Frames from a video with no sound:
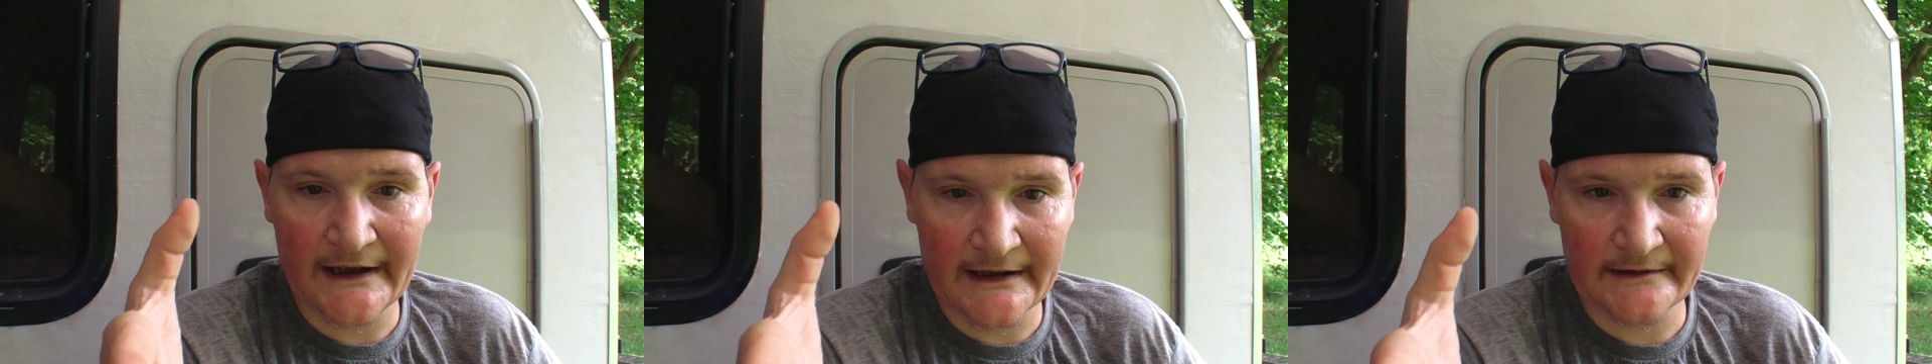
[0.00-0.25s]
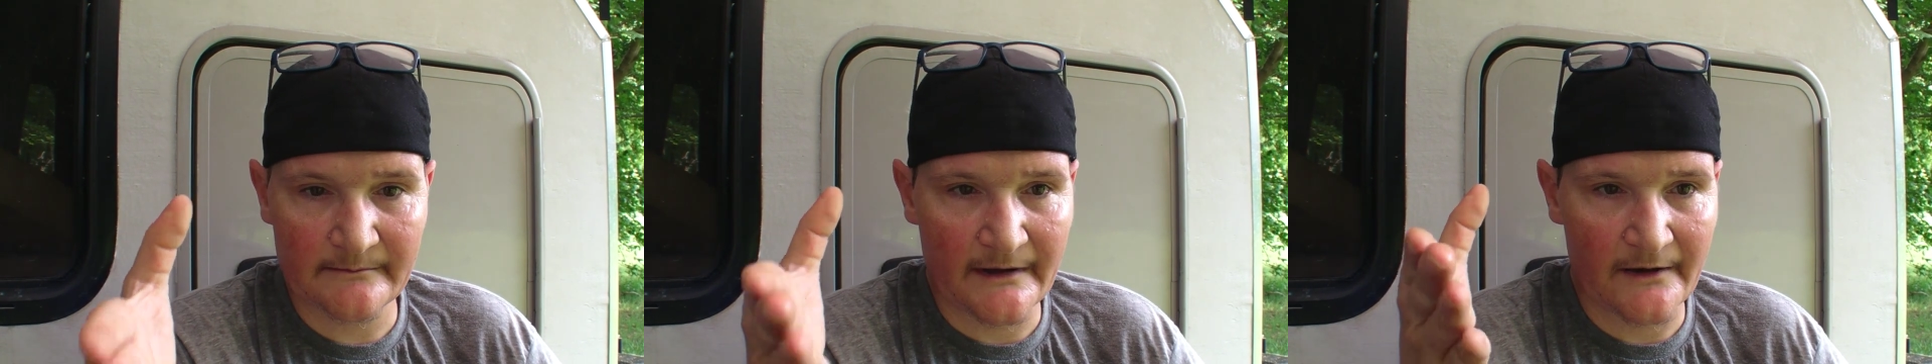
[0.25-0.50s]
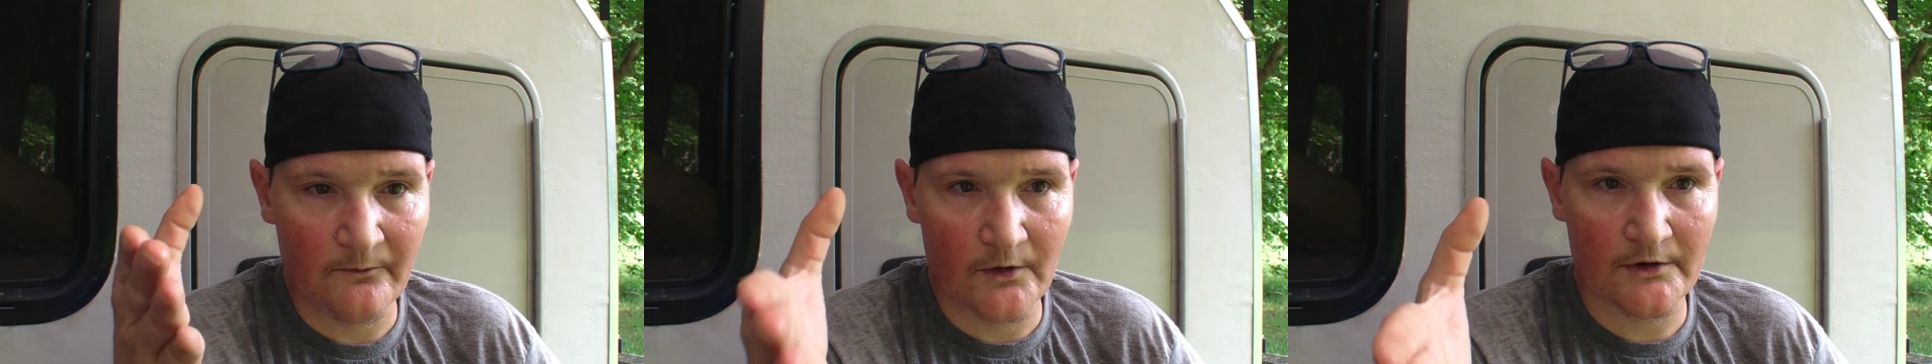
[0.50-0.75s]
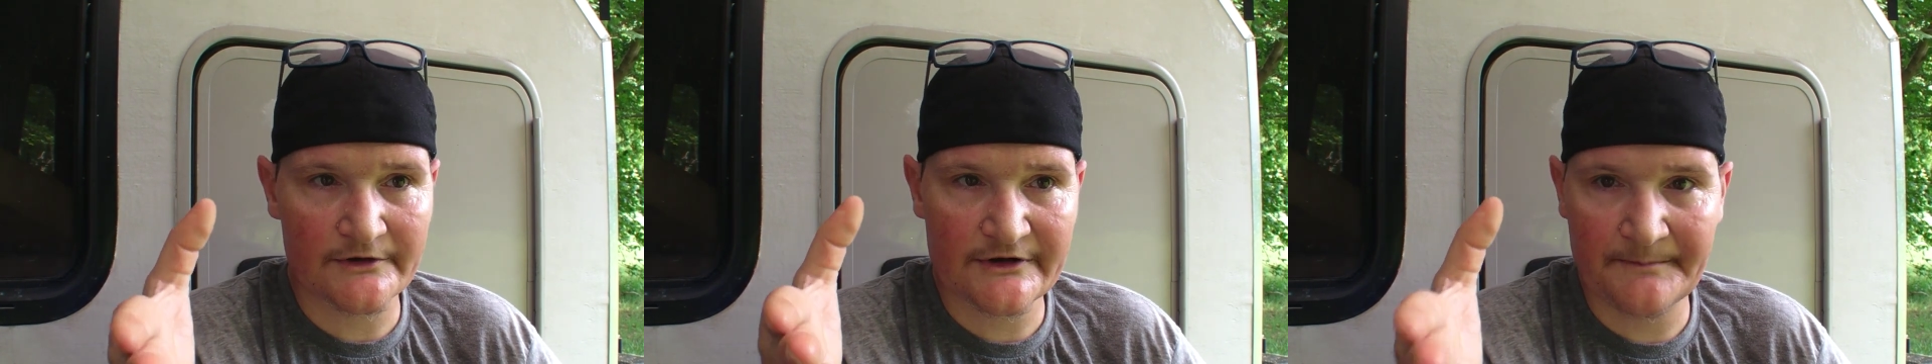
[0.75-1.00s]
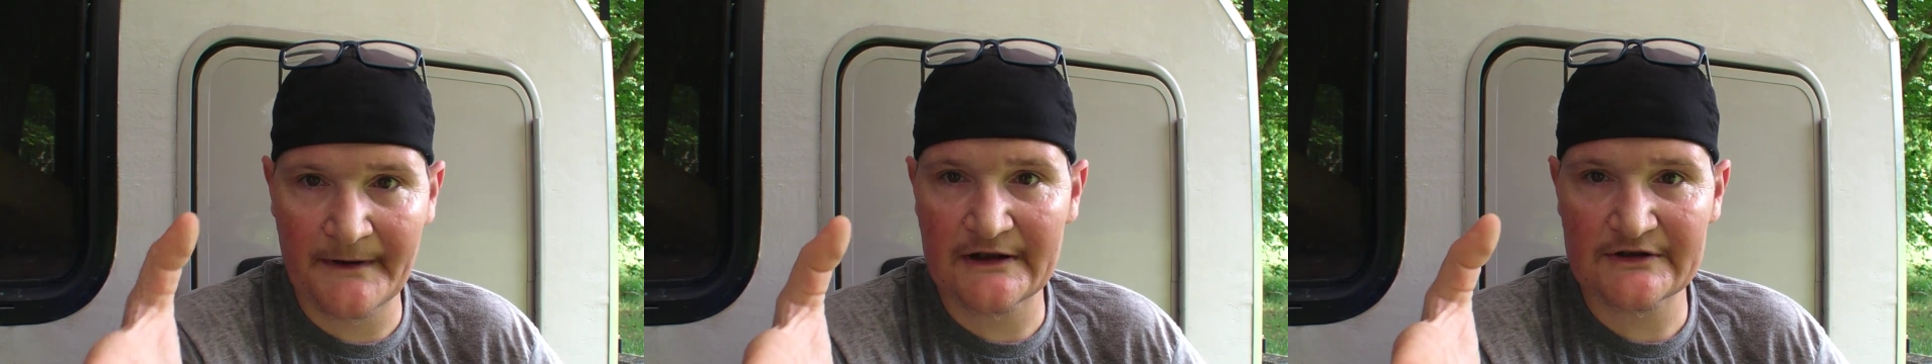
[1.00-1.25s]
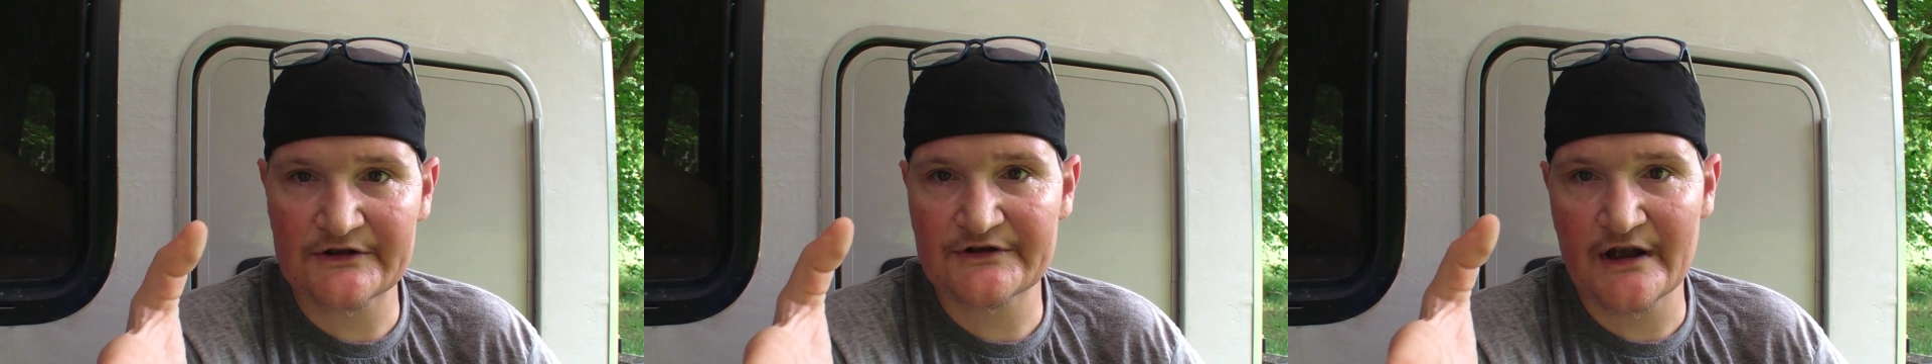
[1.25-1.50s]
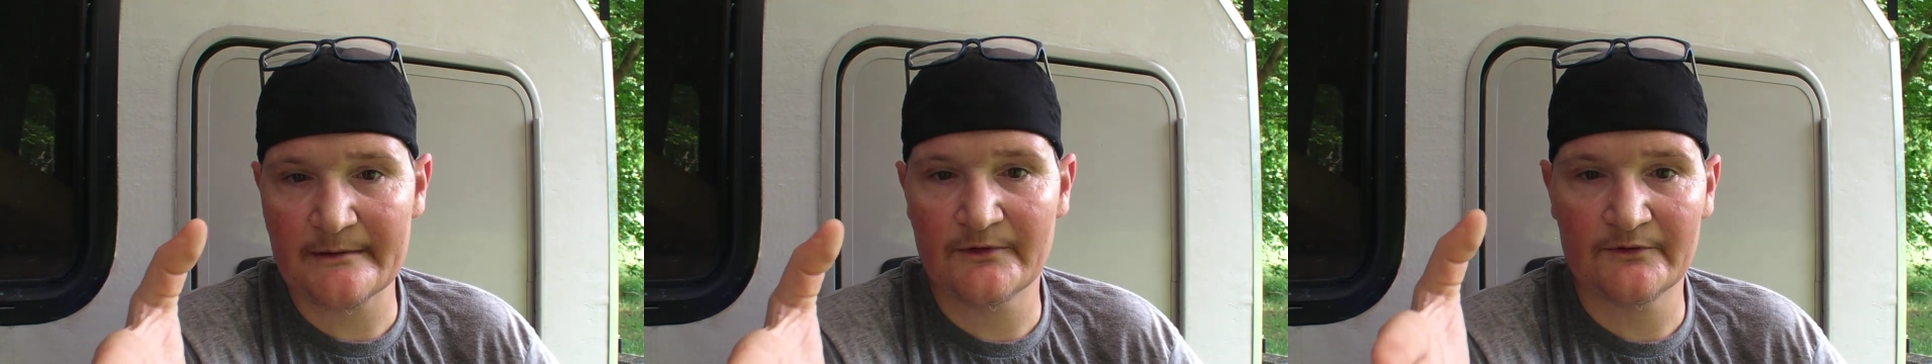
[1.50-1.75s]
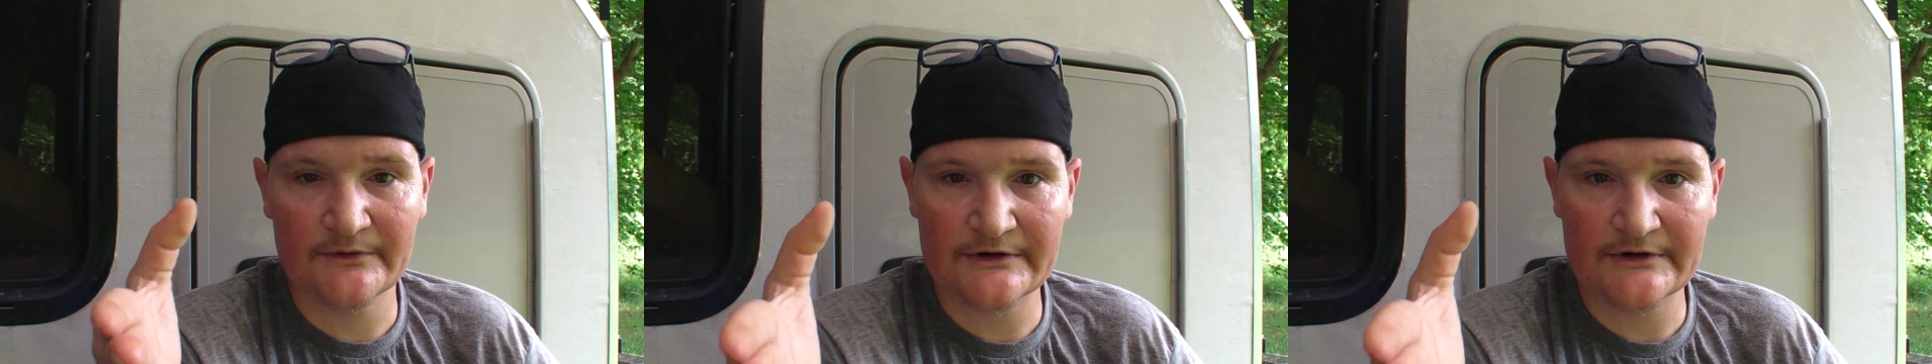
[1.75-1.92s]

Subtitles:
at my Works Pegasus table,